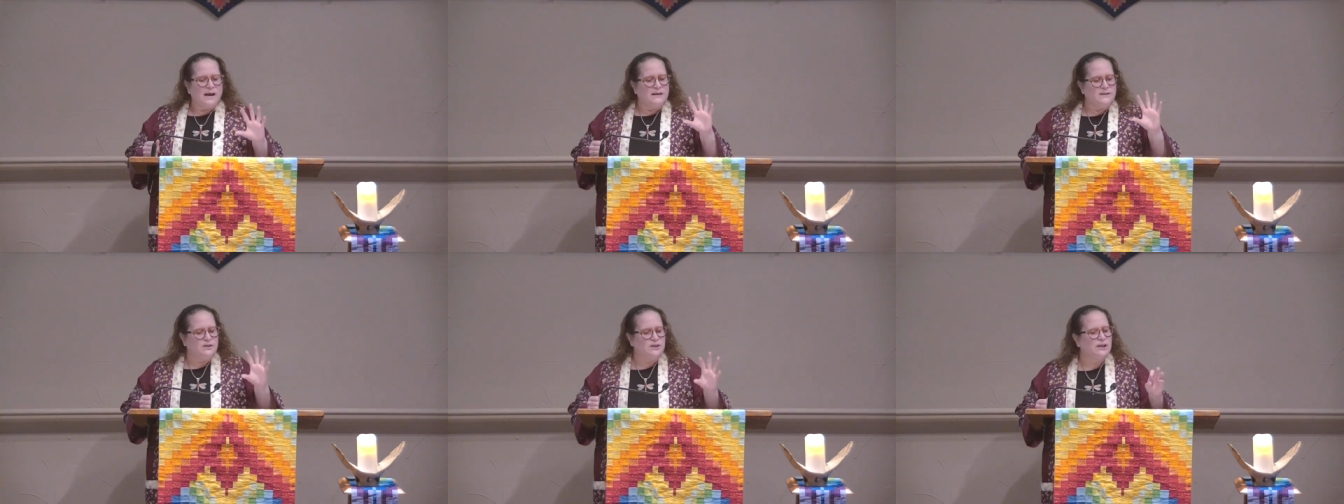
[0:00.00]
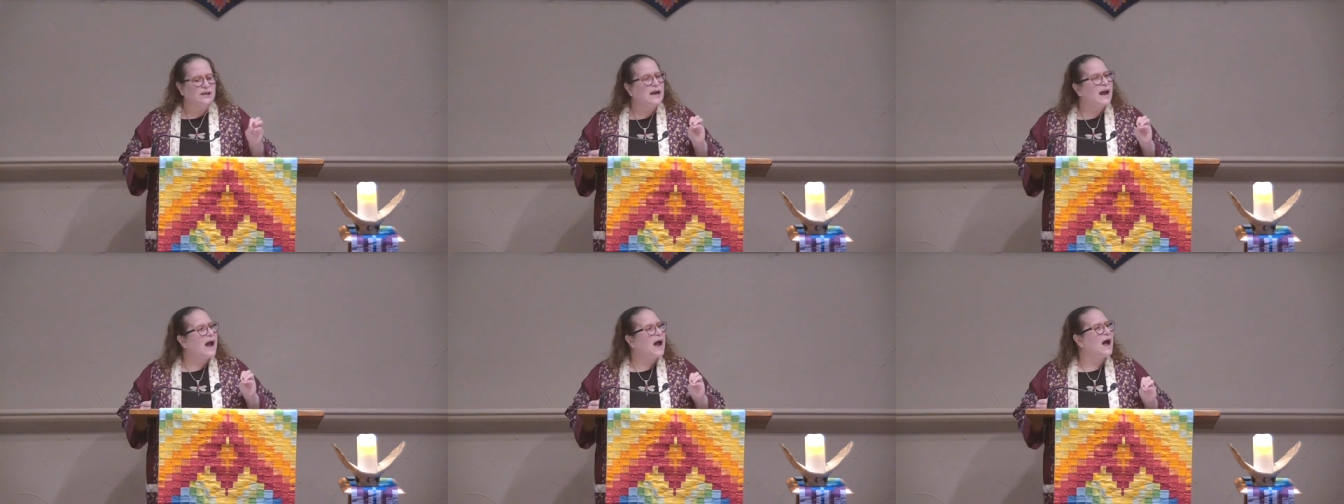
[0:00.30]
And
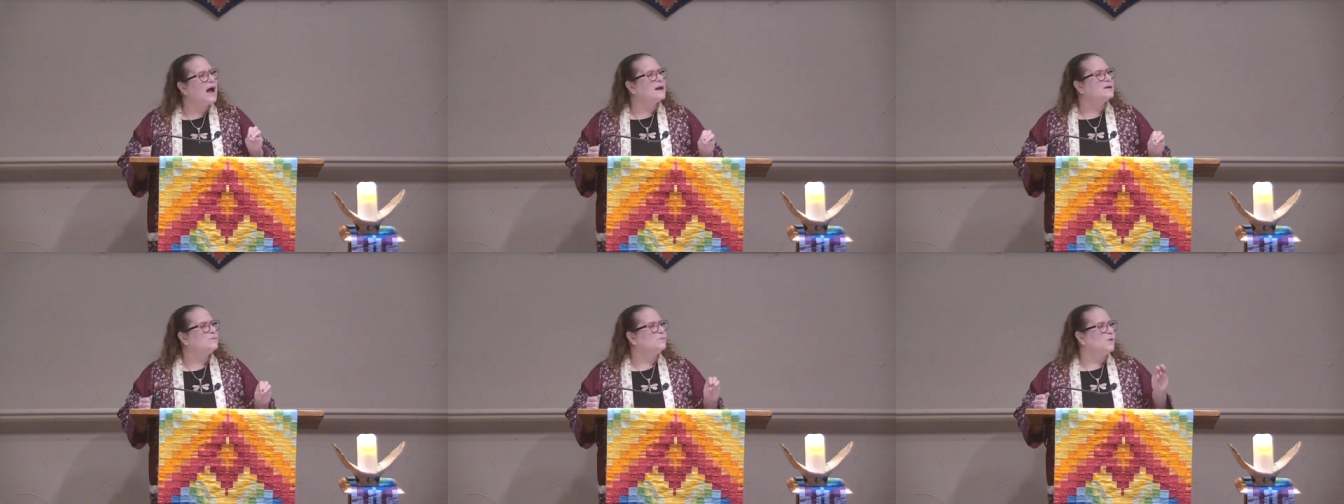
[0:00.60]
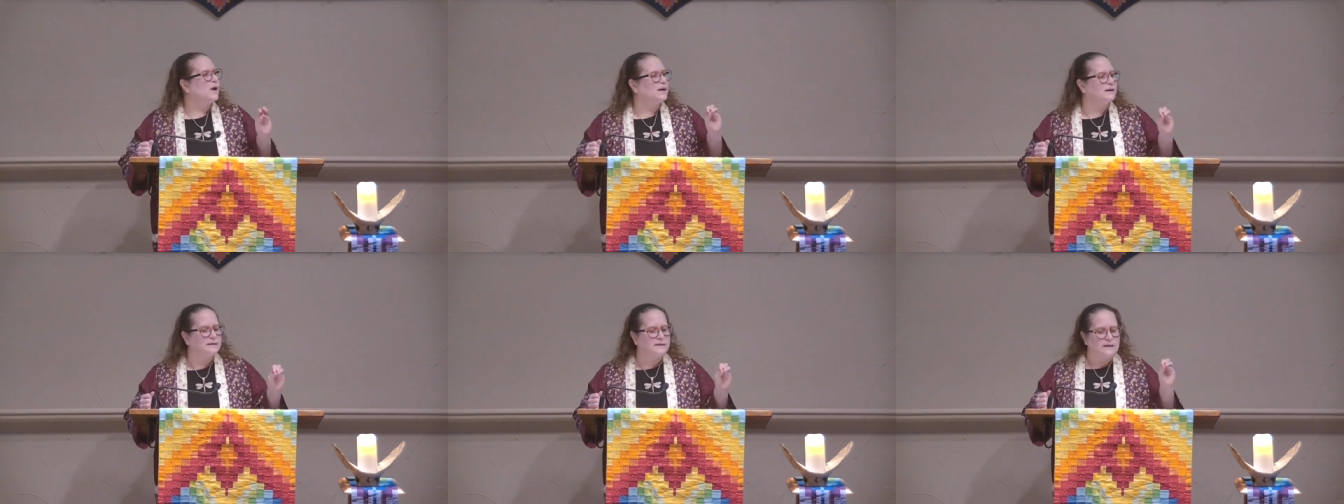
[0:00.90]
she
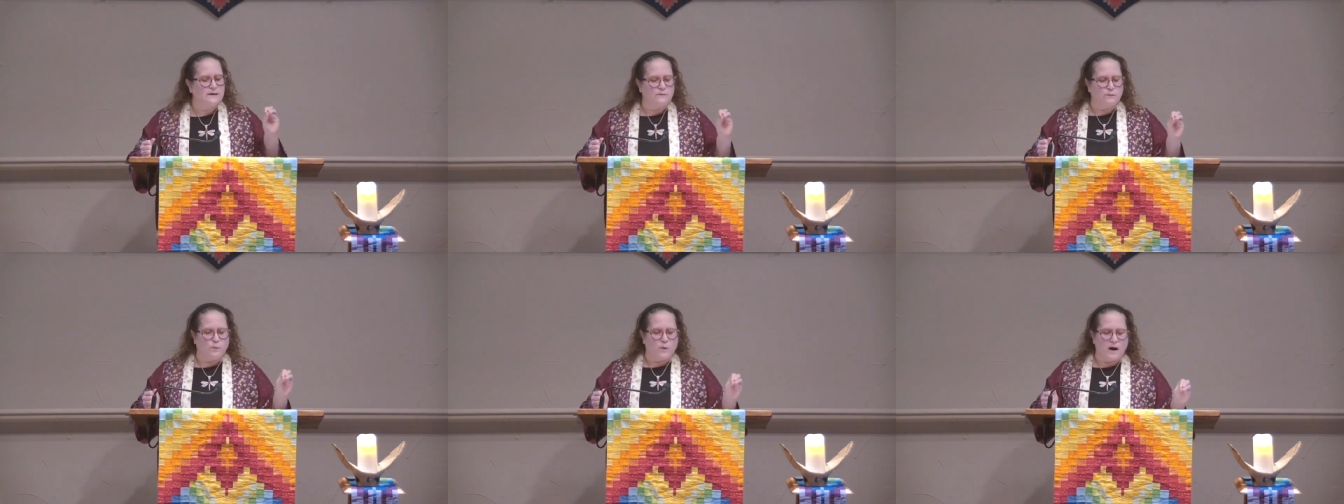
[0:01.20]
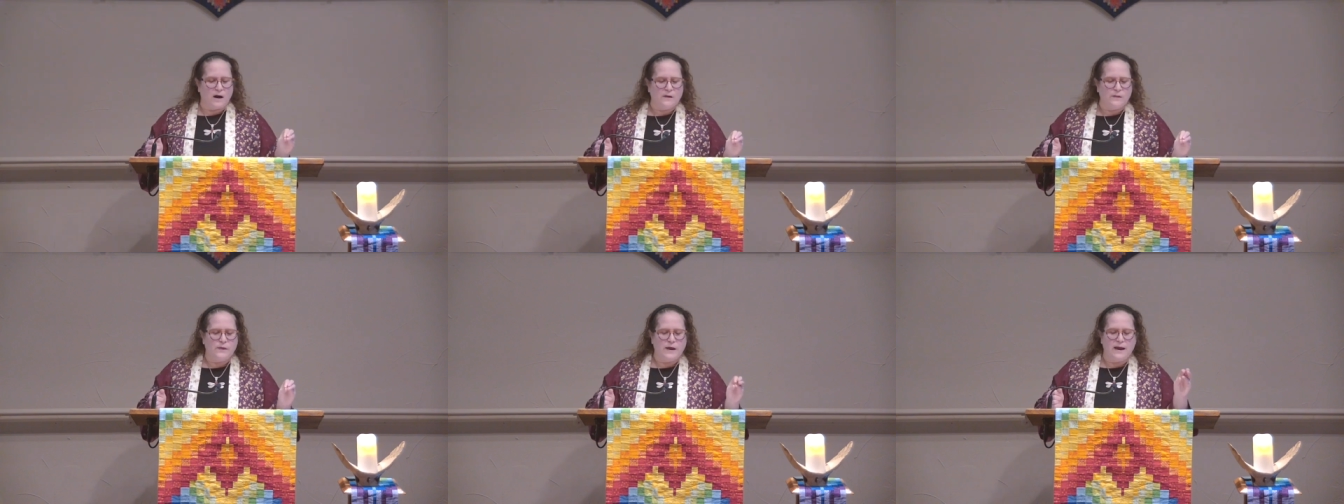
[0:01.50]
had relative
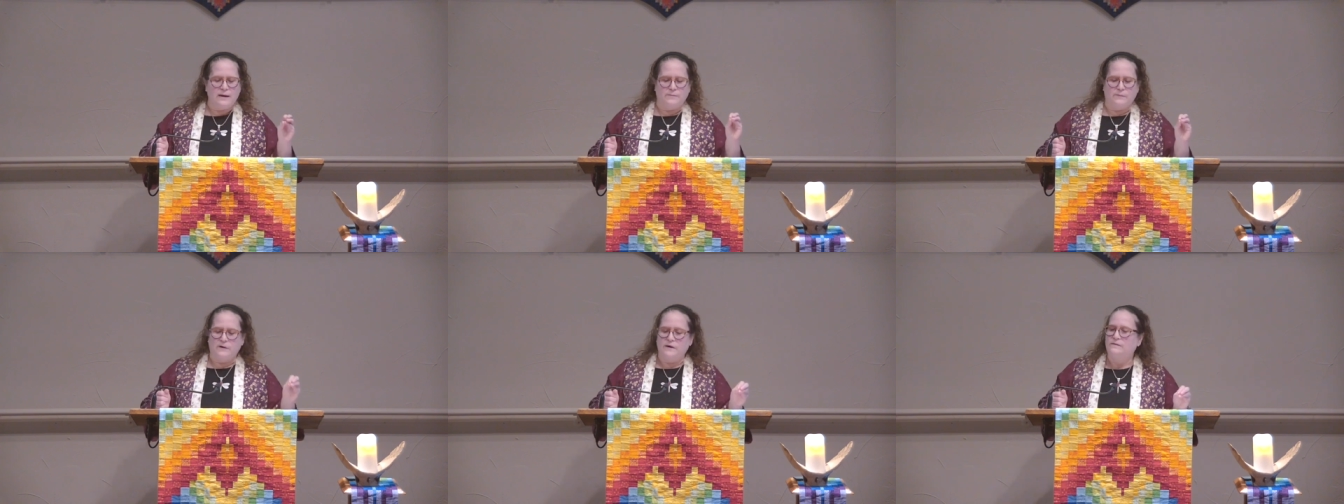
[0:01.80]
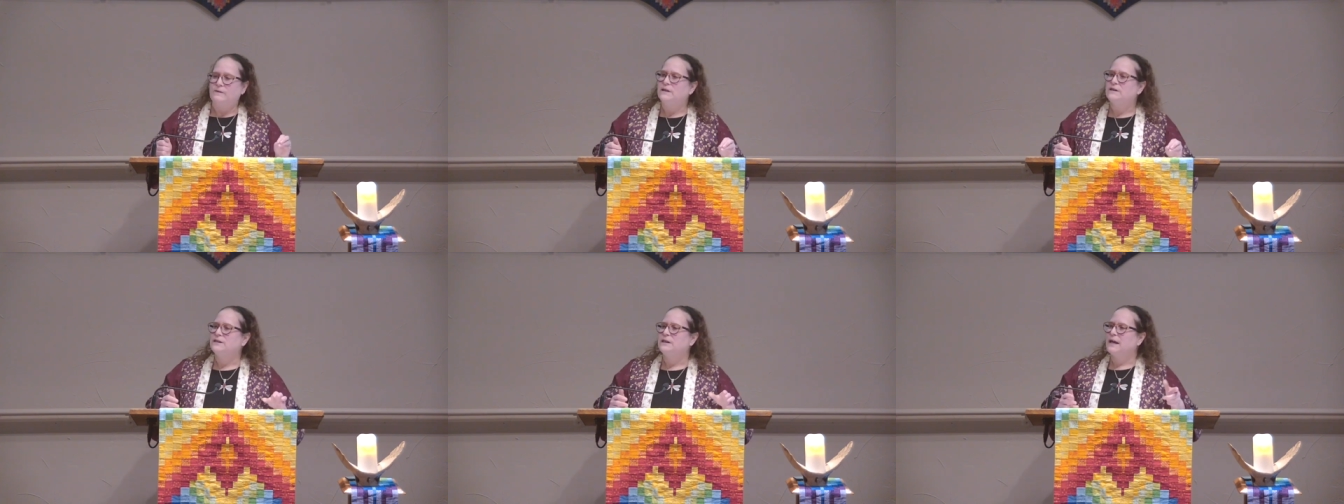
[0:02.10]
wealth and
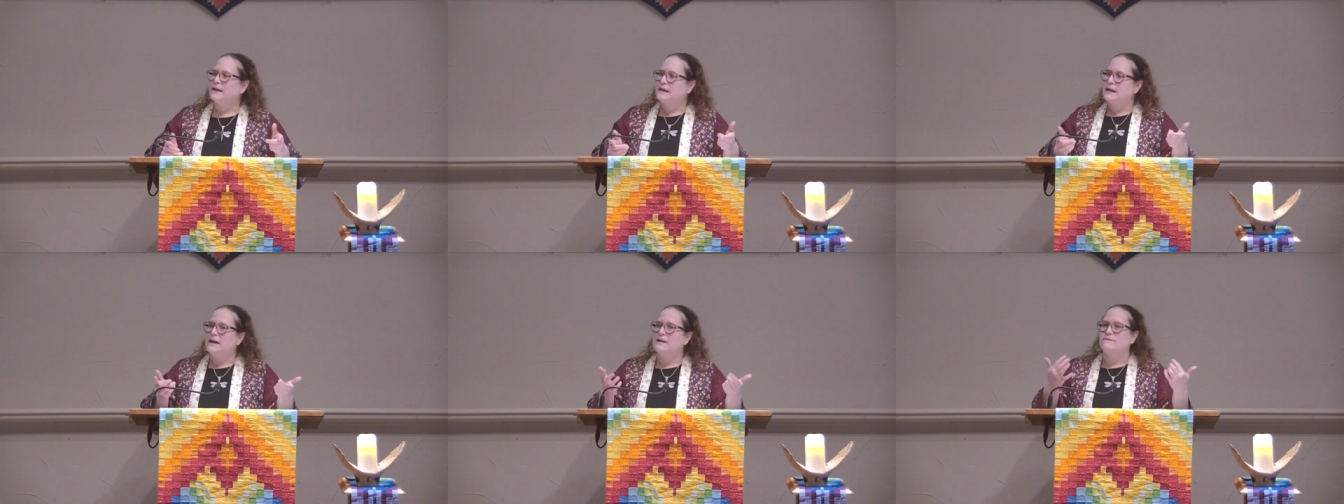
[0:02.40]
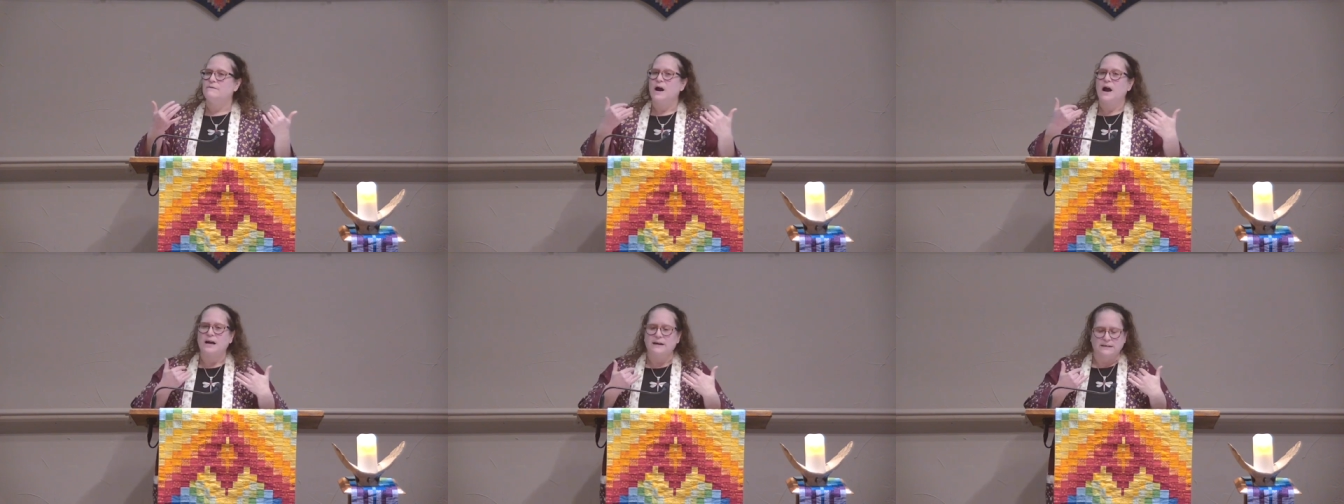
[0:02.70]
privilege that gave